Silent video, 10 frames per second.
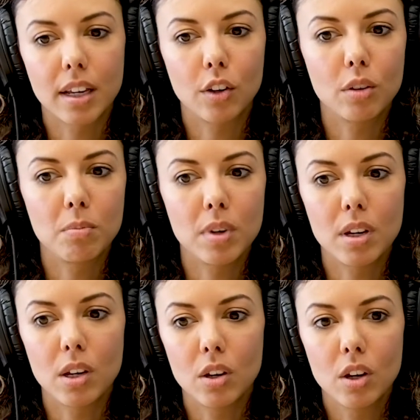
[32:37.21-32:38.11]
that could
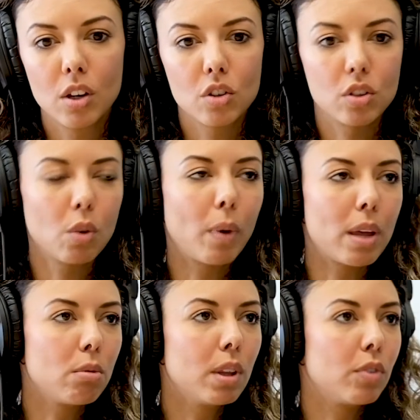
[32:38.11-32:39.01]
be just the way
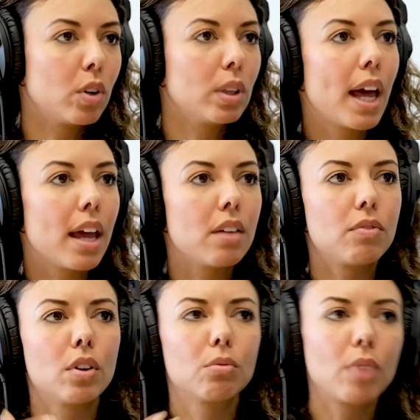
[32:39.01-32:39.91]
you live your
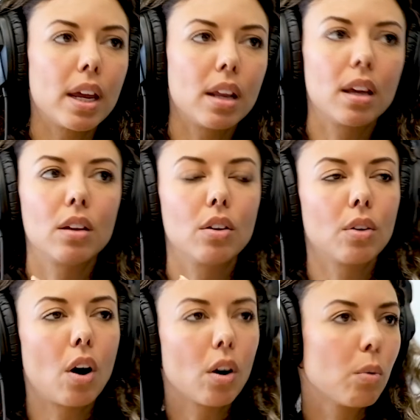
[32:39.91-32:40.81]
life, your writing,
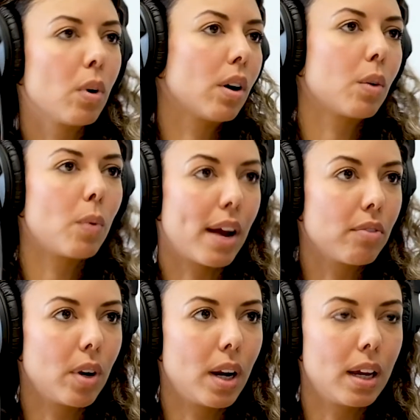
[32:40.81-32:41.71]
your artwork,
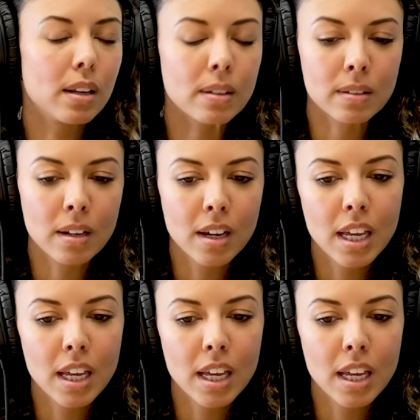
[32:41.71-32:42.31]
whatever it is.